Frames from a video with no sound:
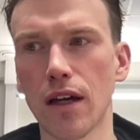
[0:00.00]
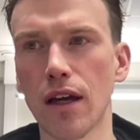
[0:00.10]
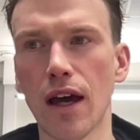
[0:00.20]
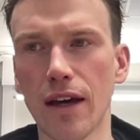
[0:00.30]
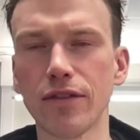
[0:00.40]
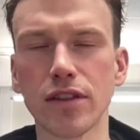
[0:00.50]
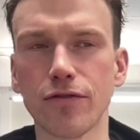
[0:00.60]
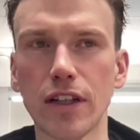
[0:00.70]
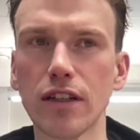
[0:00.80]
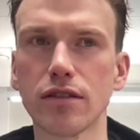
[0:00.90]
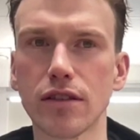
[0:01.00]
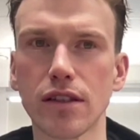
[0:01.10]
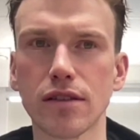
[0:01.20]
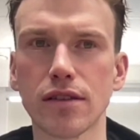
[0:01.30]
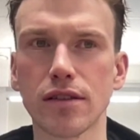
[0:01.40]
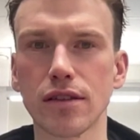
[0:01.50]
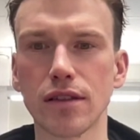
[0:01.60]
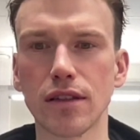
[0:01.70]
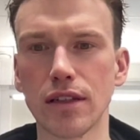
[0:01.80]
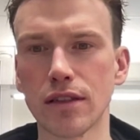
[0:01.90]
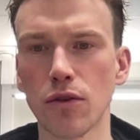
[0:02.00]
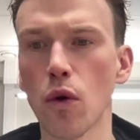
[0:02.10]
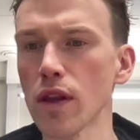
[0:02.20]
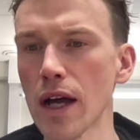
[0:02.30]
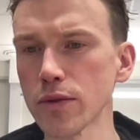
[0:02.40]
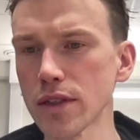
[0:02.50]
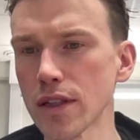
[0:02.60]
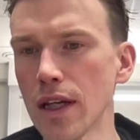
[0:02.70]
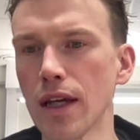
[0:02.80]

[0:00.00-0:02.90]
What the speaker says: I haven't figured it all out.